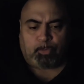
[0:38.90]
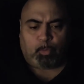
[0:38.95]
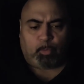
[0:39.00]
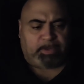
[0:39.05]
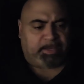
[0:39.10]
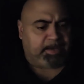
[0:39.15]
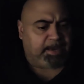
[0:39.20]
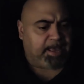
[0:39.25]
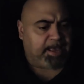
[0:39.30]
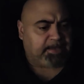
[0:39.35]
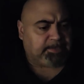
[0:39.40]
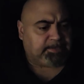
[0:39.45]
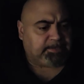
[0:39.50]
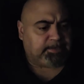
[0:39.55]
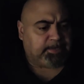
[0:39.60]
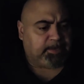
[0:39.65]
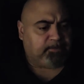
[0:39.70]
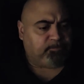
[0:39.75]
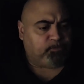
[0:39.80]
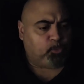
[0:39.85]
We last
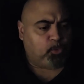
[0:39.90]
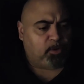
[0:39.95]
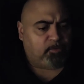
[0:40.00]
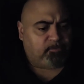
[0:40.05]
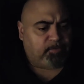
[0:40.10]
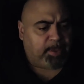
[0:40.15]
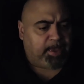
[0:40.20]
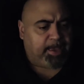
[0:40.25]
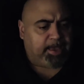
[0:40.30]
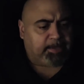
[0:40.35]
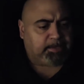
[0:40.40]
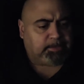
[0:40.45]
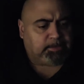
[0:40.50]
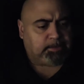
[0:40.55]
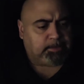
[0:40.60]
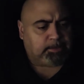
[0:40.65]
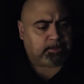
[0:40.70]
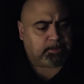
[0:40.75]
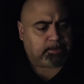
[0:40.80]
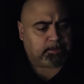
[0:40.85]
left off
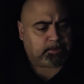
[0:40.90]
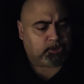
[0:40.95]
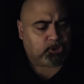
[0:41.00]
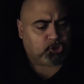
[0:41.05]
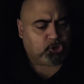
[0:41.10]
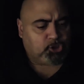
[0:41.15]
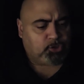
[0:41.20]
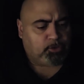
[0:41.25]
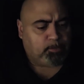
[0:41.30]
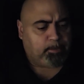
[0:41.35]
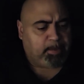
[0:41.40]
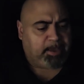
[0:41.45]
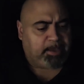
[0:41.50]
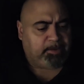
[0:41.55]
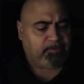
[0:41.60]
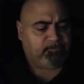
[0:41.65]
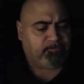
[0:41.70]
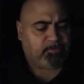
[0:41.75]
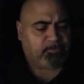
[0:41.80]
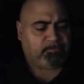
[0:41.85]
at Jeremiah
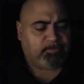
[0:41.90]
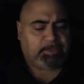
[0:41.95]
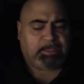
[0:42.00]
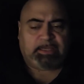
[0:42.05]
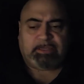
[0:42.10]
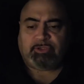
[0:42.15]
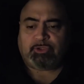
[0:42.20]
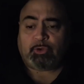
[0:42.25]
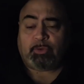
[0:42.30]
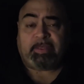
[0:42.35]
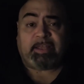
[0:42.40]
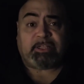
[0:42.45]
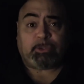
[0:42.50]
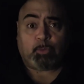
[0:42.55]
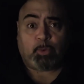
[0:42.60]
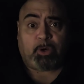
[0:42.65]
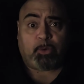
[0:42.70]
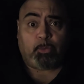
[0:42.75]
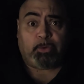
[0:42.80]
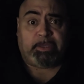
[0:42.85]
50, so that's
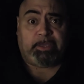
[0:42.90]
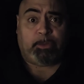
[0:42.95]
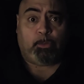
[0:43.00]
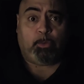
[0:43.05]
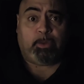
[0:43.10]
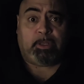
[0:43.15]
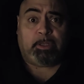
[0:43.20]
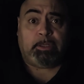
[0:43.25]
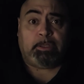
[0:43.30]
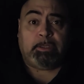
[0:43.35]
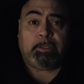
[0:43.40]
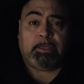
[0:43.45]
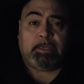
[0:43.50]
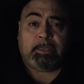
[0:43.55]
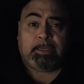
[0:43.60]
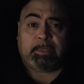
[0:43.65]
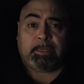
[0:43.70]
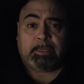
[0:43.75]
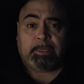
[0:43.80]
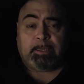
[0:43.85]
where we will
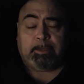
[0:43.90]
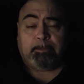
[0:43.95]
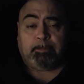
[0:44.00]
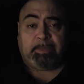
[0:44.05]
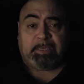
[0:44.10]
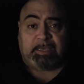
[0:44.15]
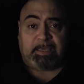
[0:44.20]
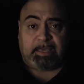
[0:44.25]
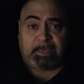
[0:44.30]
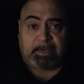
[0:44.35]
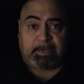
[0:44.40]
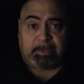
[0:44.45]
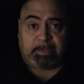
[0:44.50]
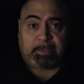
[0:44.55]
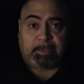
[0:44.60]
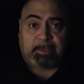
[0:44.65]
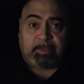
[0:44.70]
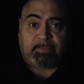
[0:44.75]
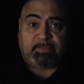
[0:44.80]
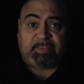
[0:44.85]
begin
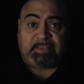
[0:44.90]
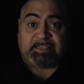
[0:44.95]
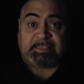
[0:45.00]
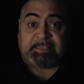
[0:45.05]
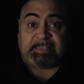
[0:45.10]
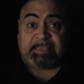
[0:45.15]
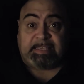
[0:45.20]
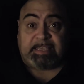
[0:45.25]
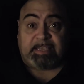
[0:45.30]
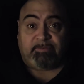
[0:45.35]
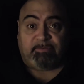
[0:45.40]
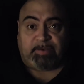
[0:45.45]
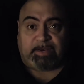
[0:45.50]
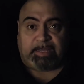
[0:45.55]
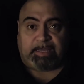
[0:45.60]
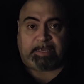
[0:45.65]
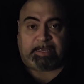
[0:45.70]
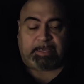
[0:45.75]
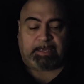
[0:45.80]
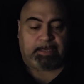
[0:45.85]
this
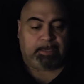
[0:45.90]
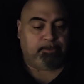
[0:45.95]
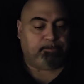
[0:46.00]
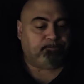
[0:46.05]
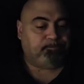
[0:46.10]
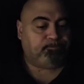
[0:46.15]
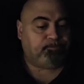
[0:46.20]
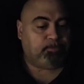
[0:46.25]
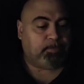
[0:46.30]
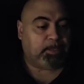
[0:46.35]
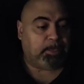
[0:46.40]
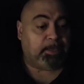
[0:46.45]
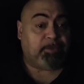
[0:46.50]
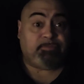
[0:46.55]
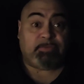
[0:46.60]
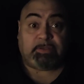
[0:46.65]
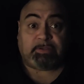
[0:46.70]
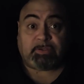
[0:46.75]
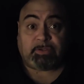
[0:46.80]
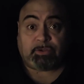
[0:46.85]
evening. If
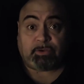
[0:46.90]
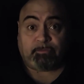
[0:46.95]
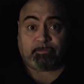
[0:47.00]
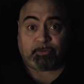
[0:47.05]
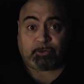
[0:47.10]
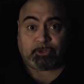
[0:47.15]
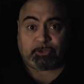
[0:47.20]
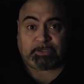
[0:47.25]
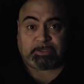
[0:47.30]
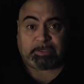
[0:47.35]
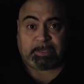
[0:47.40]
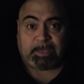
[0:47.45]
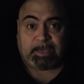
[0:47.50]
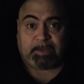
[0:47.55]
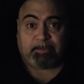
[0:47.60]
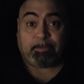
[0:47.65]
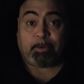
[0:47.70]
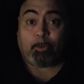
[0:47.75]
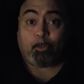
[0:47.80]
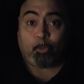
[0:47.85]
this is your first
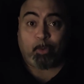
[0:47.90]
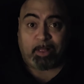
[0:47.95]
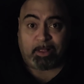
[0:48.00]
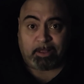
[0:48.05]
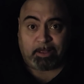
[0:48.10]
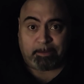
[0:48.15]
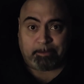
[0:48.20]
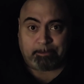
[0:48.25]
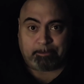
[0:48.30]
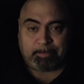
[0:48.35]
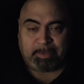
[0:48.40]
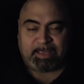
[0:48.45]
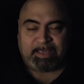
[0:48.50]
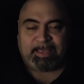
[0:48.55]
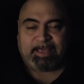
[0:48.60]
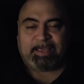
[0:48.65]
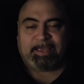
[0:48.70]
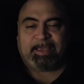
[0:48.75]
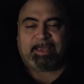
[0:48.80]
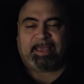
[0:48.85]
time, welcome,
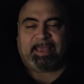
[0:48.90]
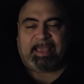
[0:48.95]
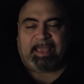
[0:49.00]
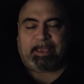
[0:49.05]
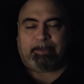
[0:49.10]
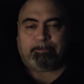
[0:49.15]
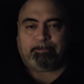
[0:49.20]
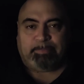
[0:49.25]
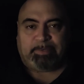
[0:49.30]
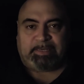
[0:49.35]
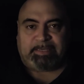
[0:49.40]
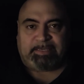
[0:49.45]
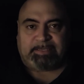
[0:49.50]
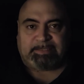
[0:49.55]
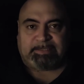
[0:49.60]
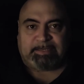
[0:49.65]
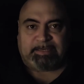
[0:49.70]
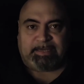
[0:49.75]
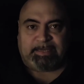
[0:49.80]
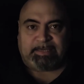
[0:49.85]
and please
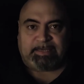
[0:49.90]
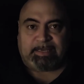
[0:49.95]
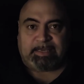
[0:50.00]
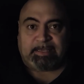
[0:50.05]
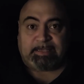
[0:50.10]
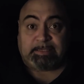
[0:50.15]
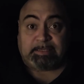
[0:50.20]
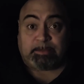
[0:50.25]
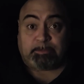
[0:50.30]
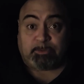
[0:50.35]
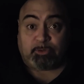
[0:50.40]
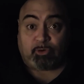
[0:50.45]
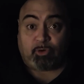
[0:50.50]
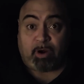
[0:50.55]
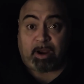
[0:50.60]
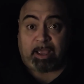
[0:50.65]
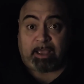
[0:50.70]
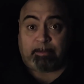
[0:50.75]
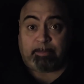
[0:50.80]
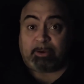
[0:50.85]
click
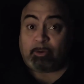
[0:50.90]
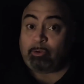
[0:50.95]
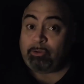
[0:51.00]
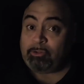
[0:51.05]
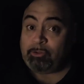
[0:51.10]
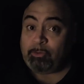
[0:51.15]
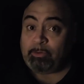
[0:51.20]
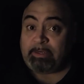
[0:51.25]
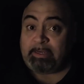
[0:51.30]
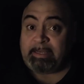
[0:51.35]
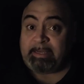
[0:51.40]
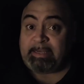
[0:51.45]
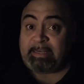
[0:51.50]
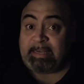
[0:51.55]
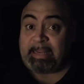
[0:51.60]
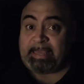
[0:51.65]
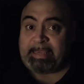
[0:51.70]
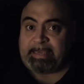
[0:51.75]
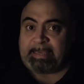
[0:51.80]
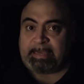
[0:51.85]
subscribe and also click
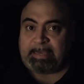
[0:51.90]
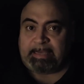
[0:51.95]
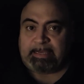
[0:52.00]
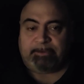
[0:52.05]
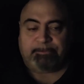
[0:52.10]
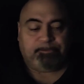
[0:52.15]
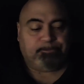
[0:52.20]
like.